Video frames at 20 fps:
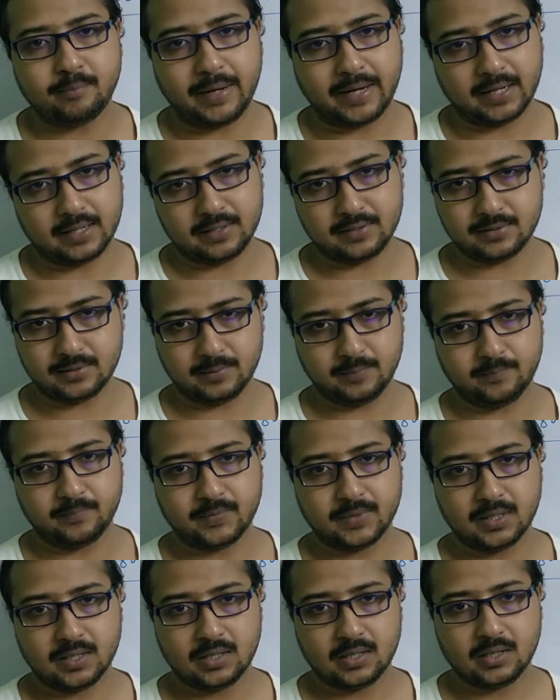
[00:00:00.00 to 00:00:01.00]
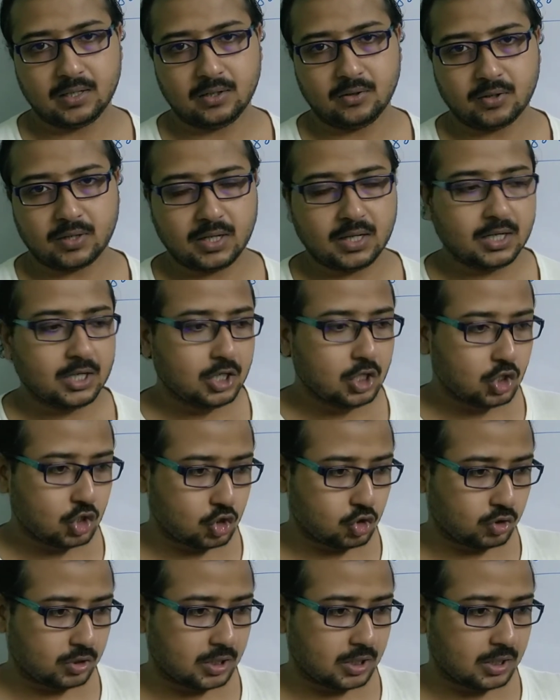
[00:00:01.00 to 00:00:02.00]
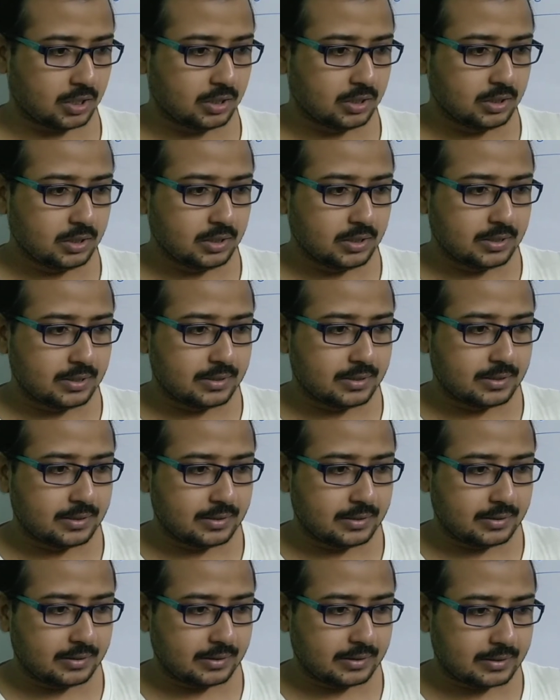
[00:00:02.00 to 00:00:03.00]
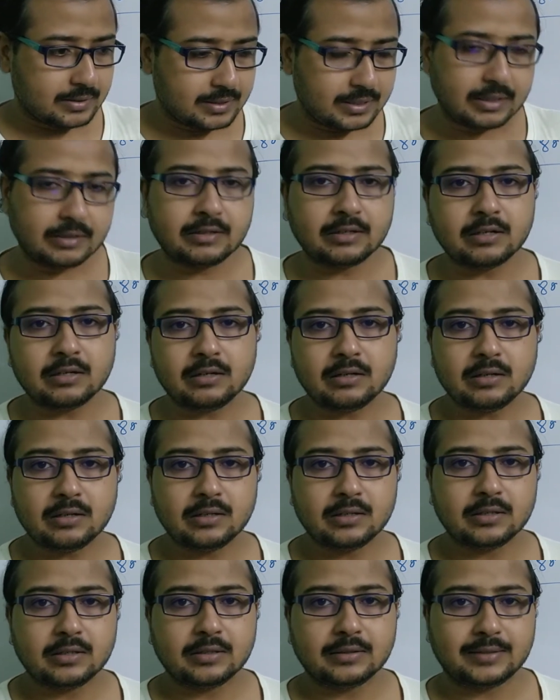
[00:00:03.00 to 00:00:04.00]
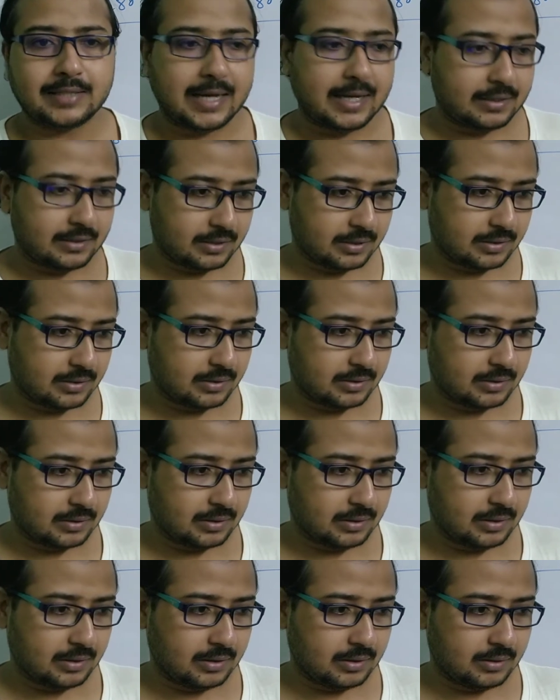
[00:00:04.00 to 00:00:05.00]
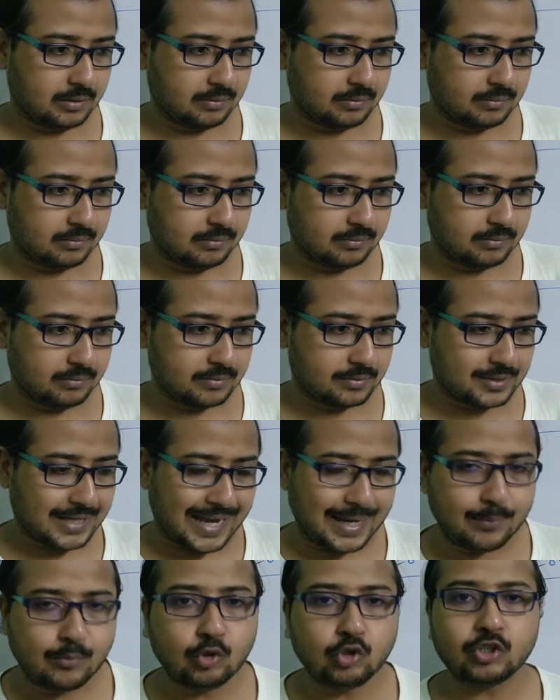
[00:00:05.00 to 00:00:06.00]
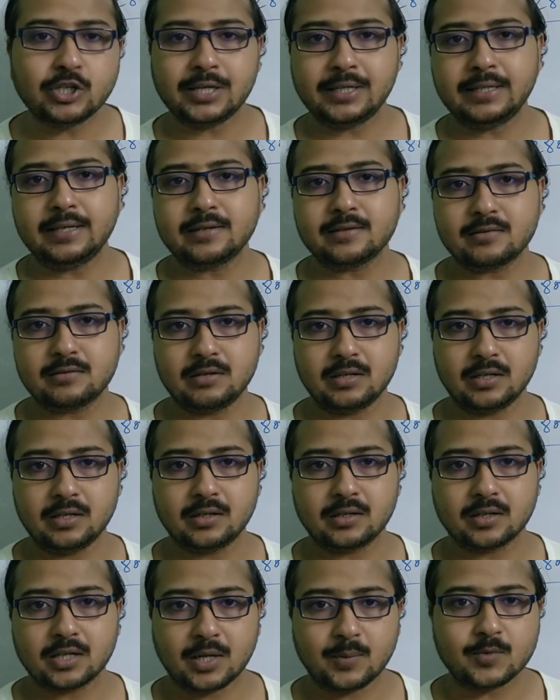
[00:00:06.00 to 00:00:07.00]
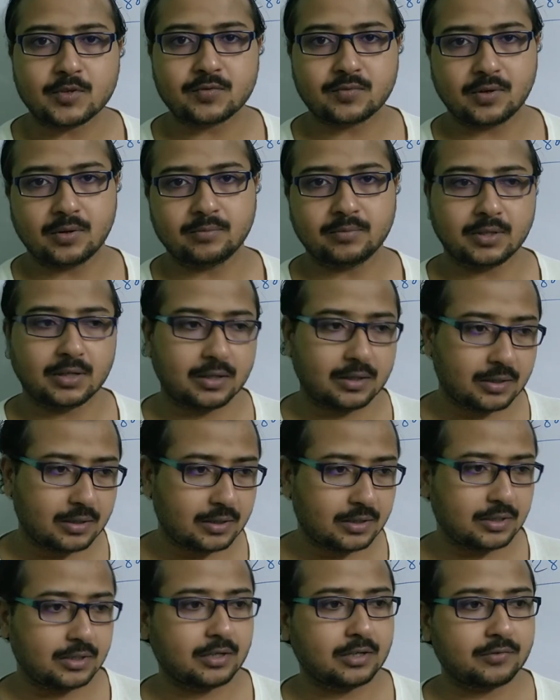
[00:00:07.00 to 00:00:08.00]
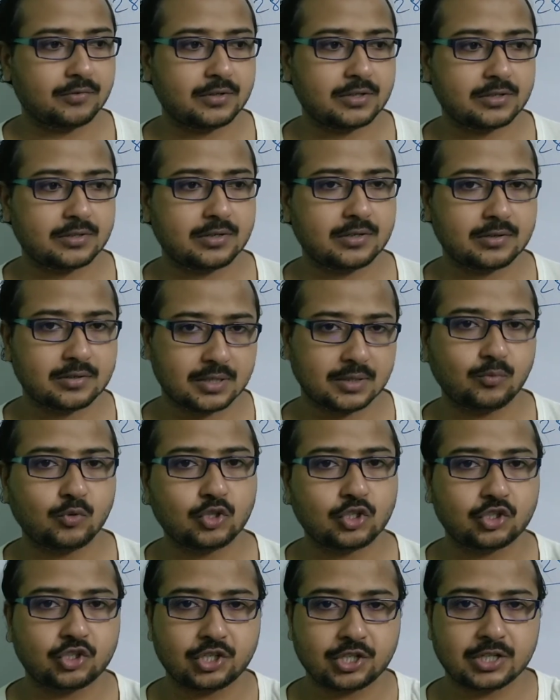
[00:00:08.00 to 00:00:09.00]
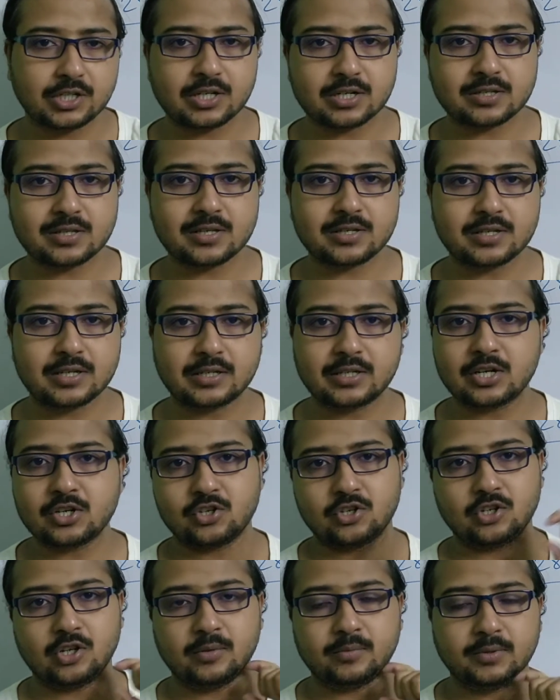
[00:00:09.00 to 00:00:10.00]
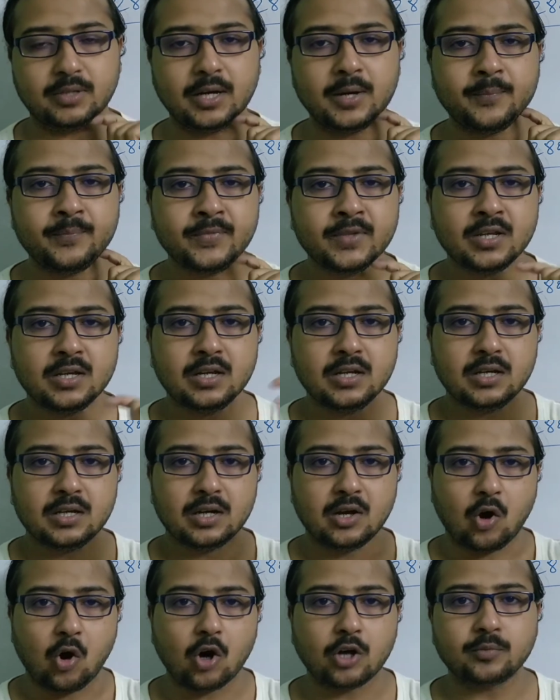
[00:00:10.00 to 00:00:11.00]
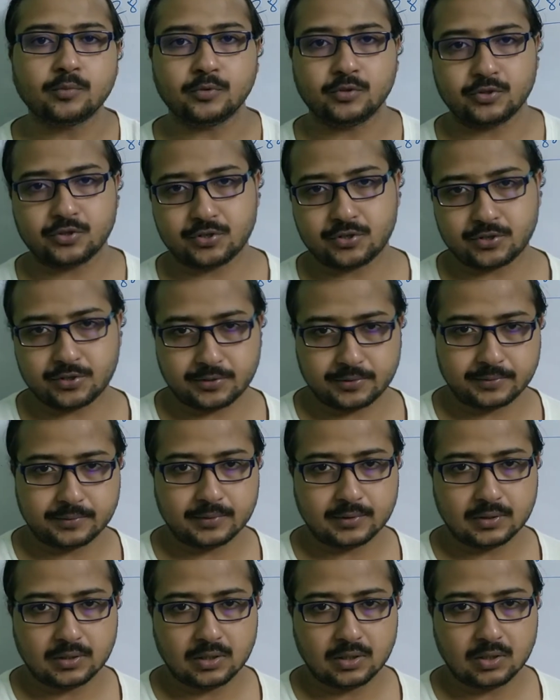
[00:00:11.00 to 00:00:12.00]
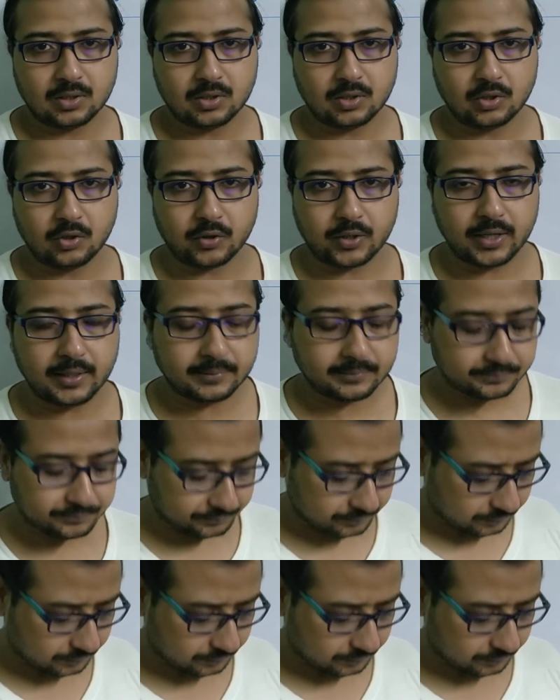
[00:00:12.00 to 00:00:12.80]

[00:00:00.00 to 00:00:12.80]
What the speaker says: mechanism. Okay, so the signal that simultaneously comes from the nervous system, which triggers the secretion of the hormones. Okay,